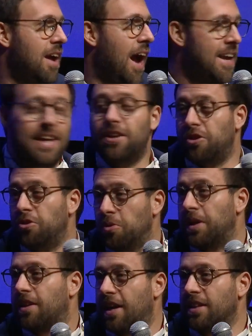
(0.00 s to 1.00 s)
I cannot
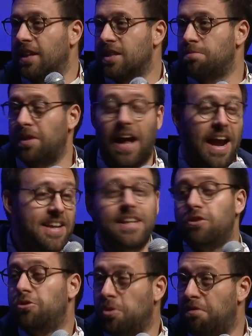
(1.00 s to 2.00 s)
do it like this, but I
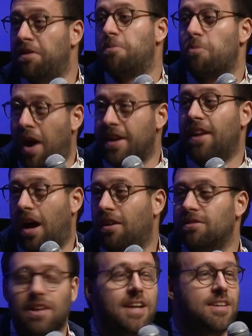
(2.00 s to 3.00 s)
need to do a film right
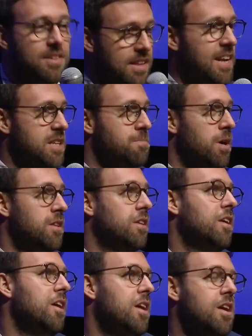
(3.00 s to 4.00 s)
now, like in the next month.
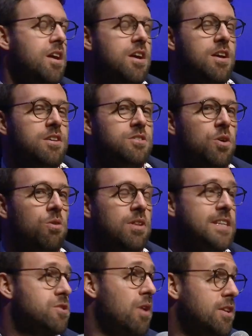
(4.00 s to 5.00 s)
So
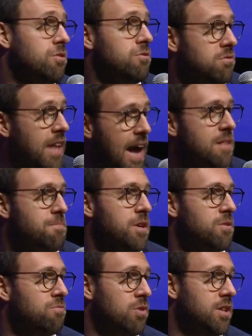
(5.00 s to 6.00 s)
let's try to do that,
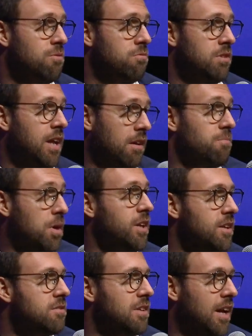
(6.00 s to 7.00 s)
but without
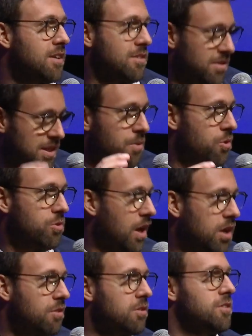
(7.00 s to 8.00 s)
money, like
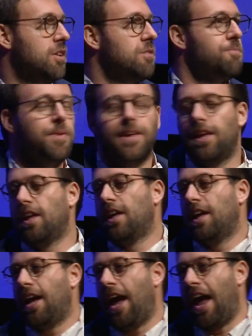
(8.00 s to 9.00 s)
$0,
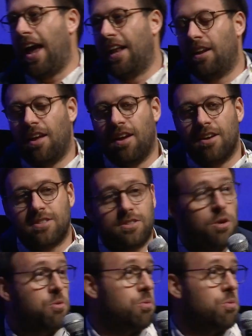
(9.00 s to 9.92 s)
And so